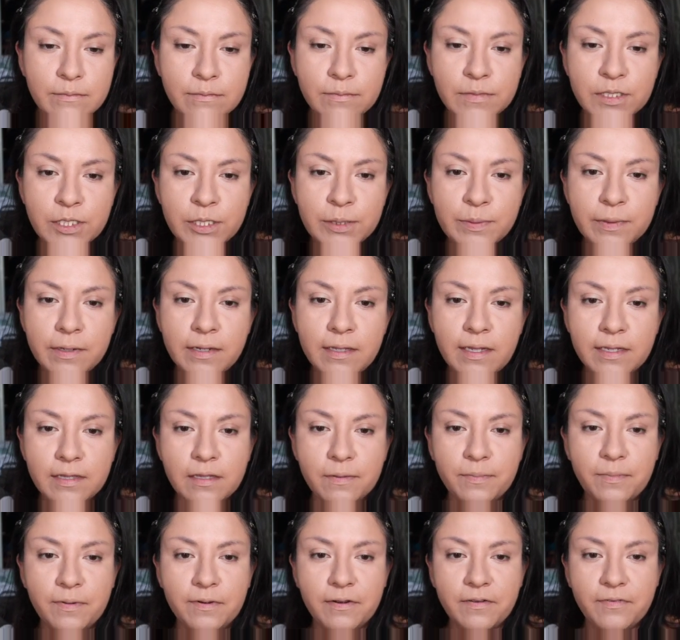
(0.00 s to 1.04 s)
This is probably like the
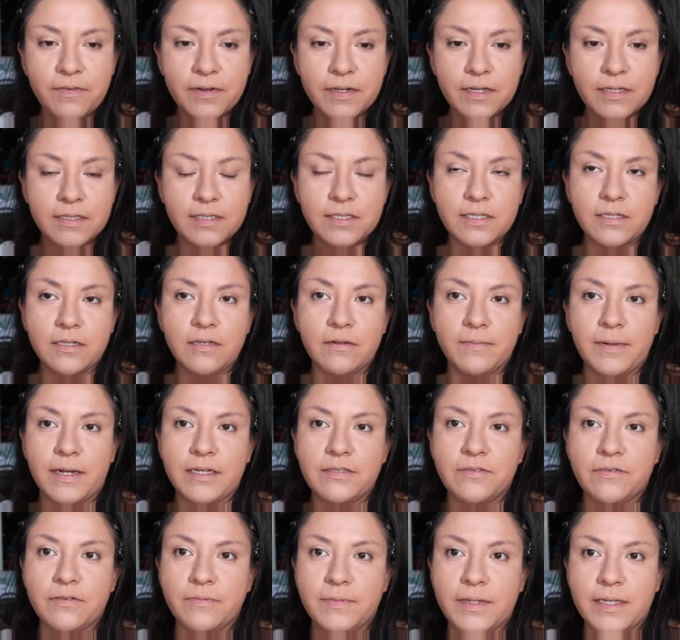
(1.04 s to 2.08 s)
perfect concealer
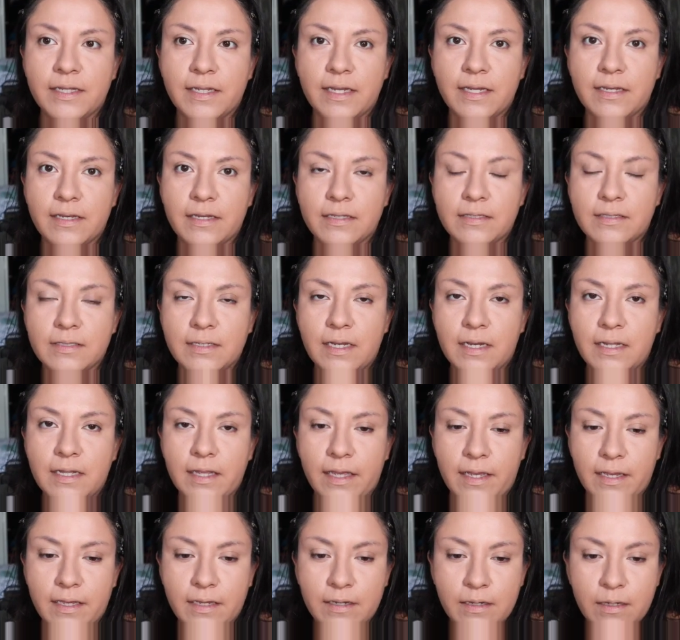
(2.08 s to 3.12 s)
match for me. Like, it's not
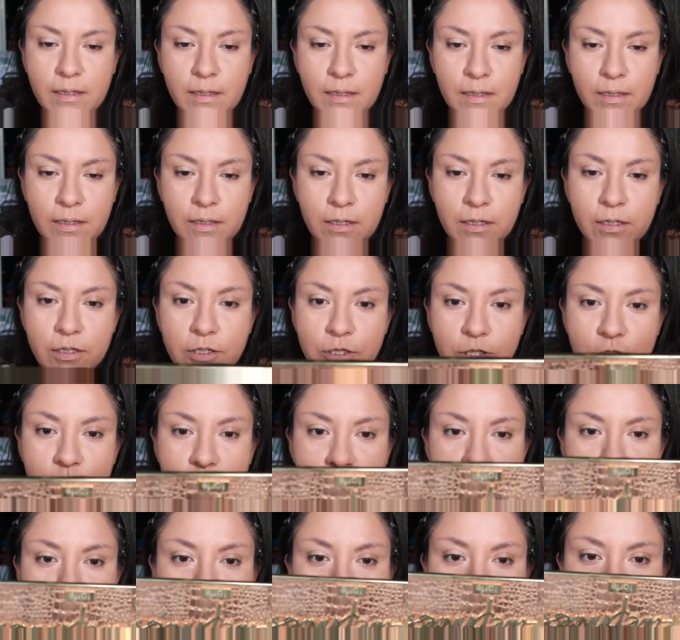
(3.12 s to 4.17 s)
like
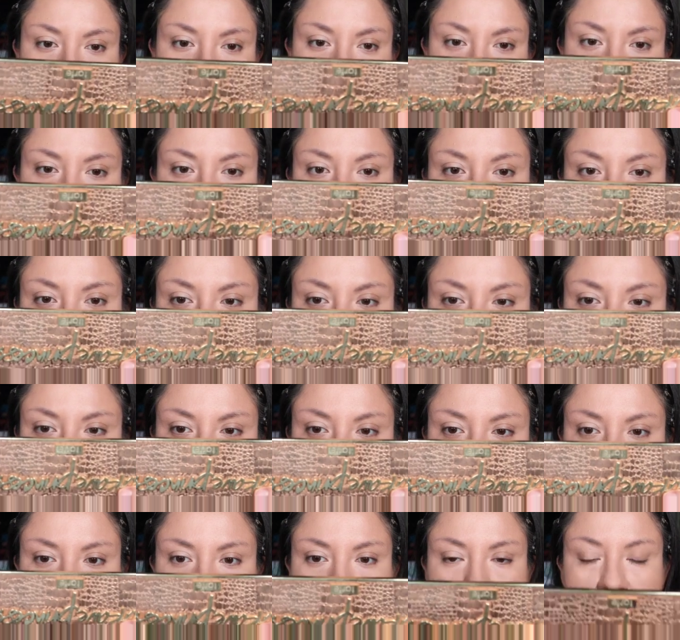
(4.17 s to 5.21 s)
super bright.
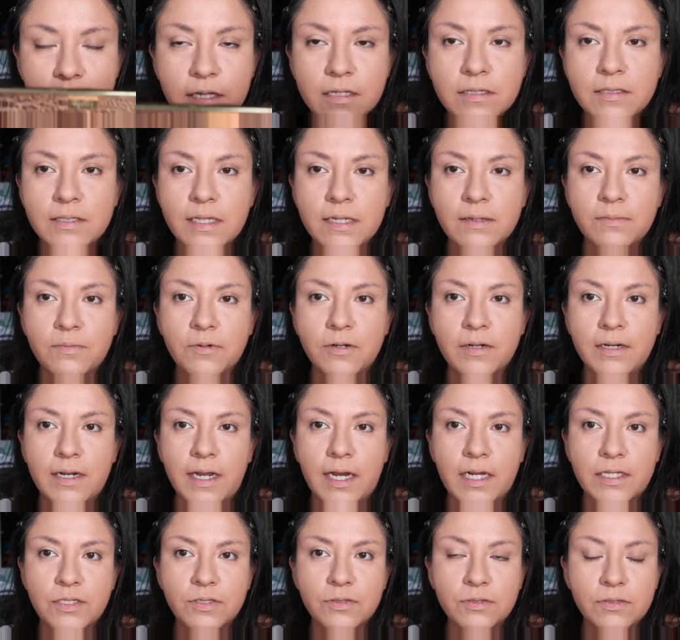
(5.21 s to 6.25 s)
It looks like more
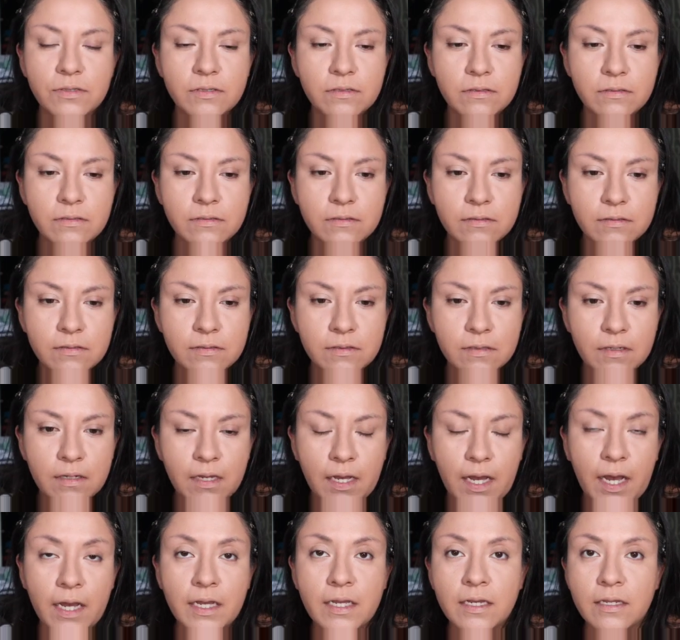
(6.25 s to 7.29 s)
natural.
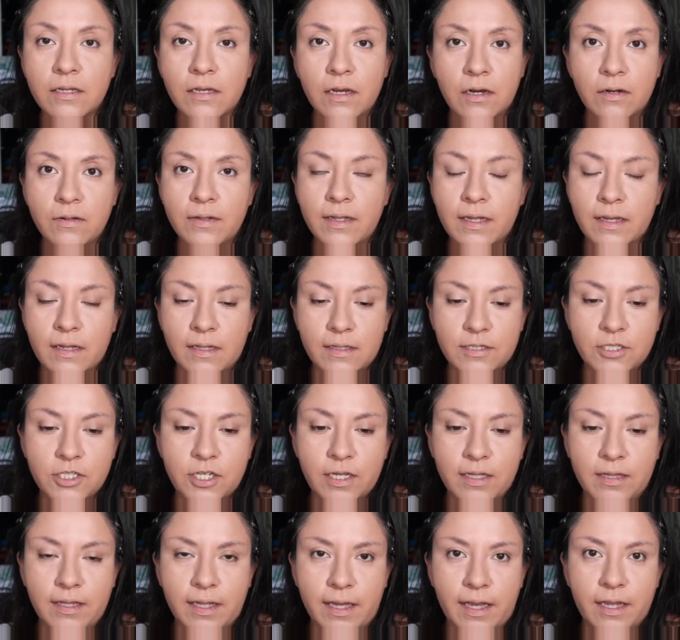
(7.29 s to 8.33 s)
I could go like a
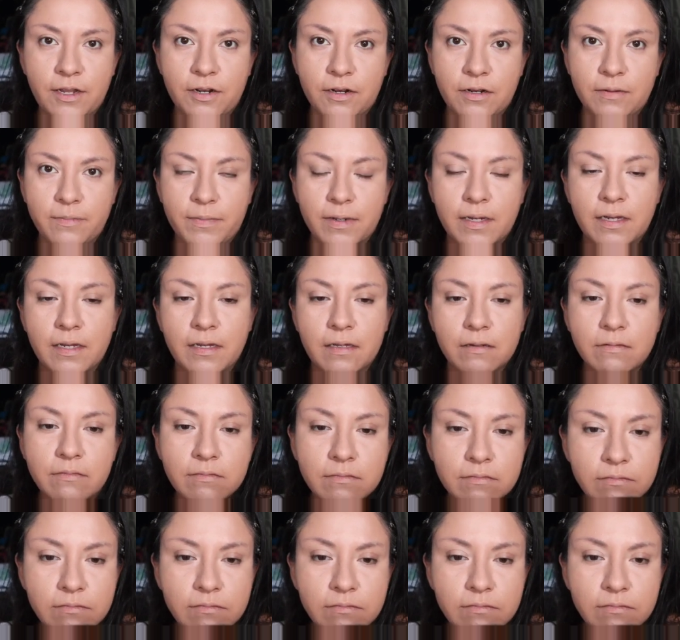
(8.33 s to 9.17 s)
shade lighter, but